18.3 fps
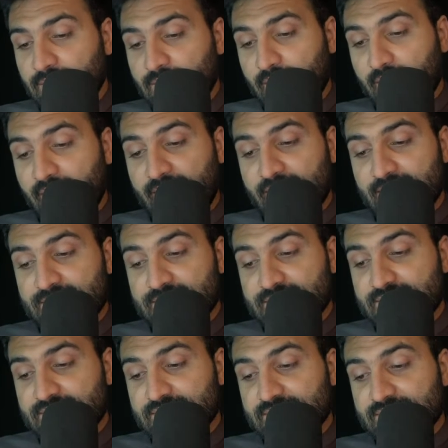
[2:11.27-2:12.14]
And
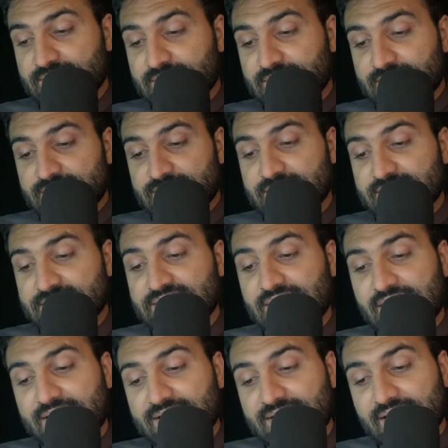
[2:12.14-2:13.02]
the
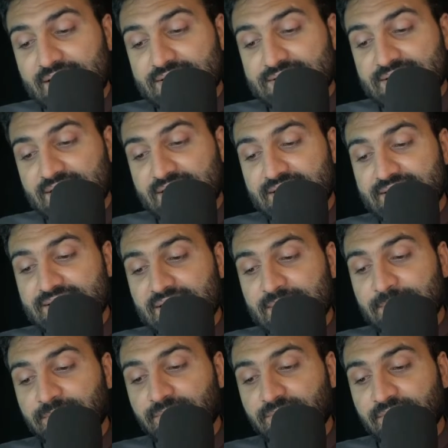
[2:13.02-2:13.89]
second
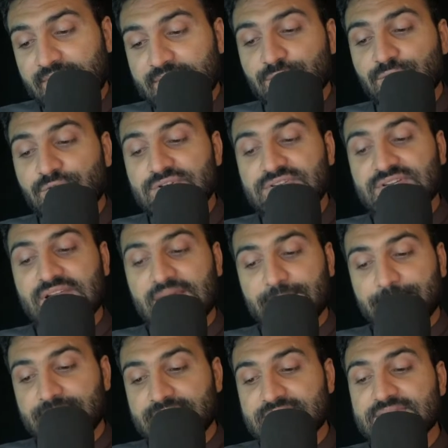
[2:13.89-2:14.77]
time when coercion
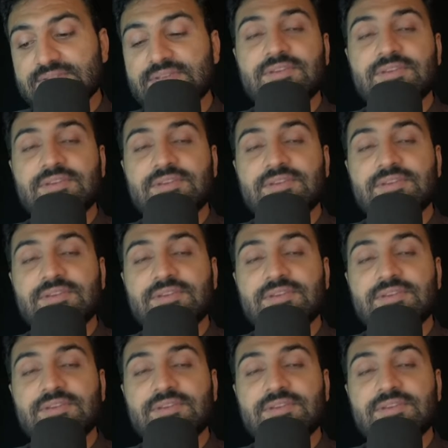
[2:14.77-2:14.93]
happens,